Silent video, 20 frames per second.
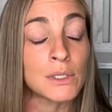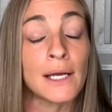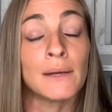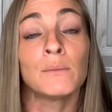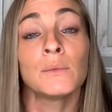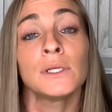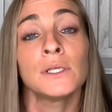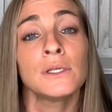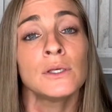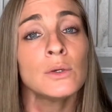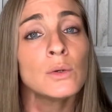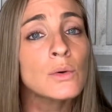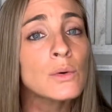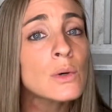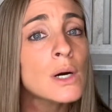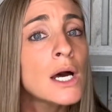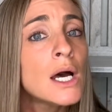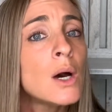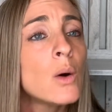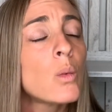And when
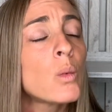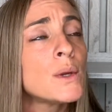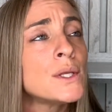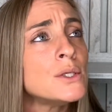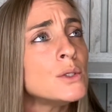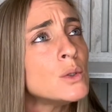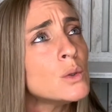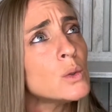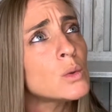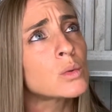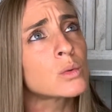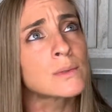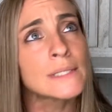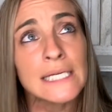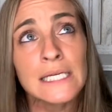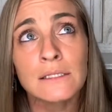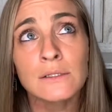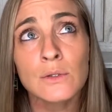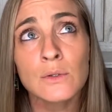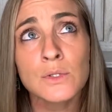you, when you
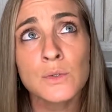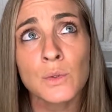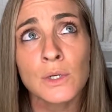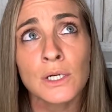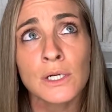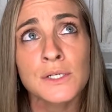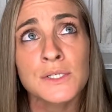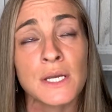read those words